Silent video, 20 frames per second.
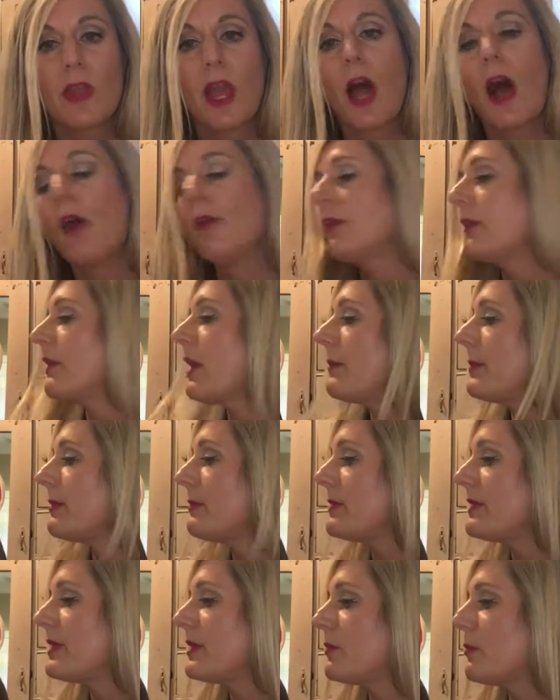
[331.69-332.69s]
Hold on, I'll be
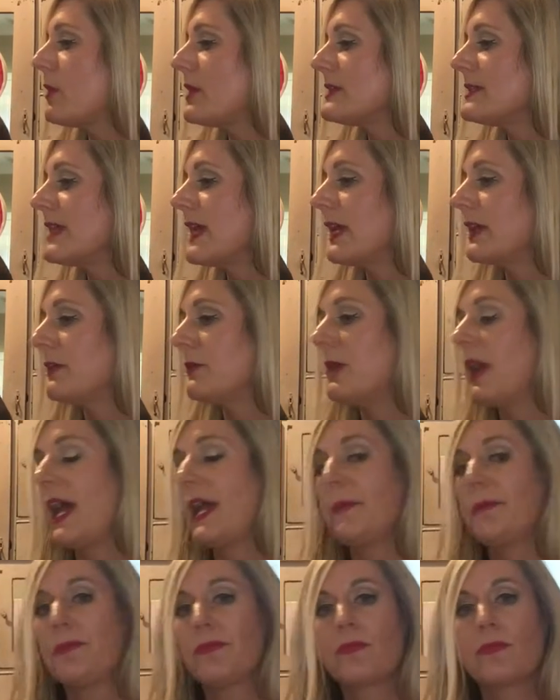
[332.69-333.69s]
with you in 1 second,
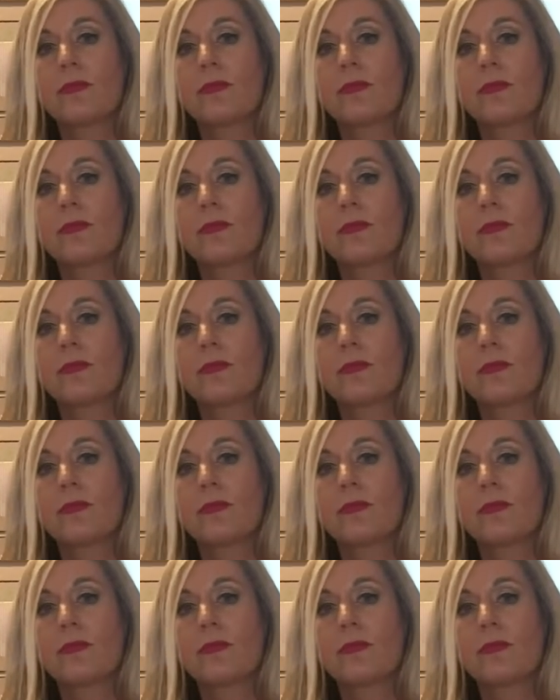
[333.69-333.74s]
okay?